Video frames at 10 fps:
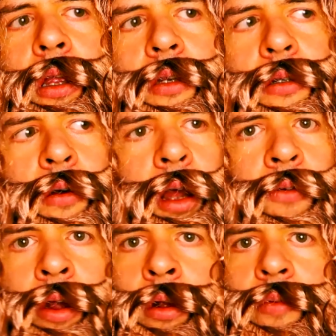So I
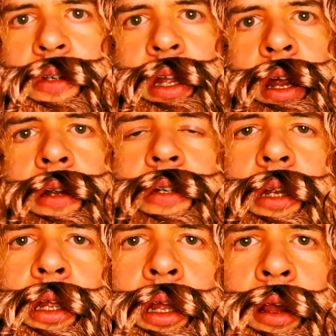ran up the stairs,
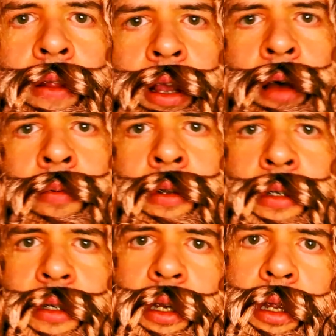and the
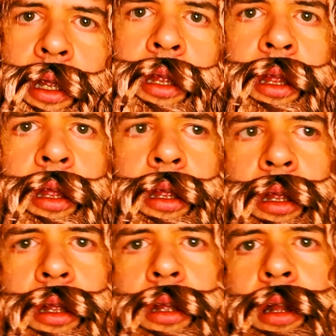goblins,
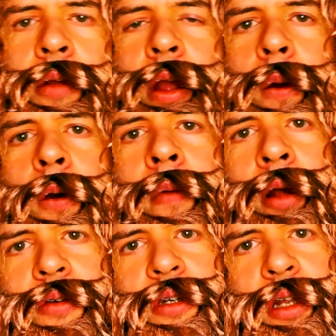they were hoping I
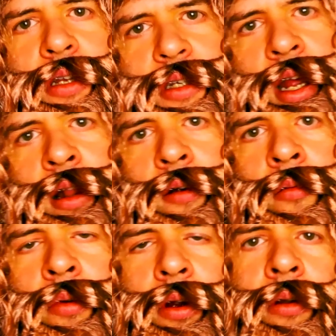was just going to stand there
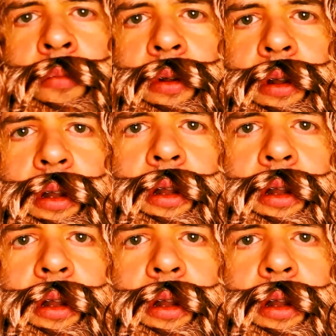and burn, but